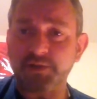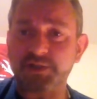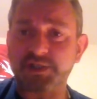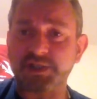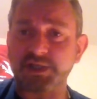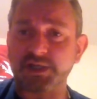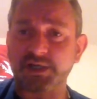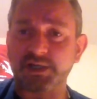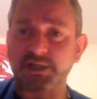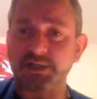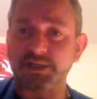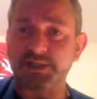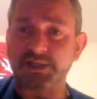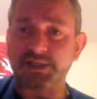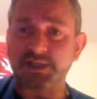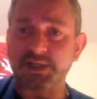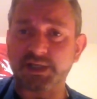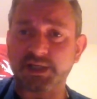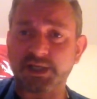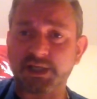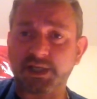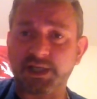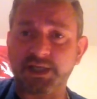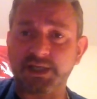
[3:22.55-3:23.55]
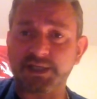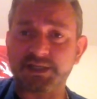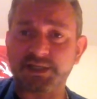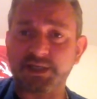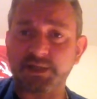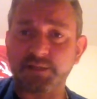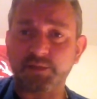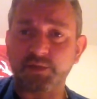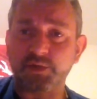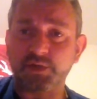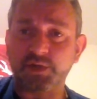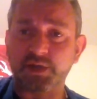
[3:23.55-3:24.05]
chance, and it's
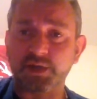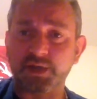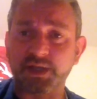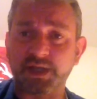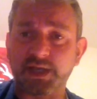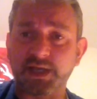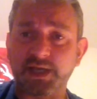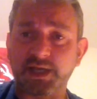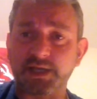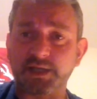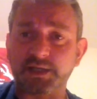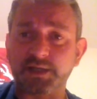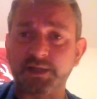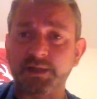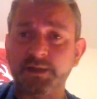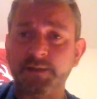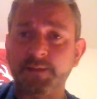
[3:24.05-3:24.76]
no more than that,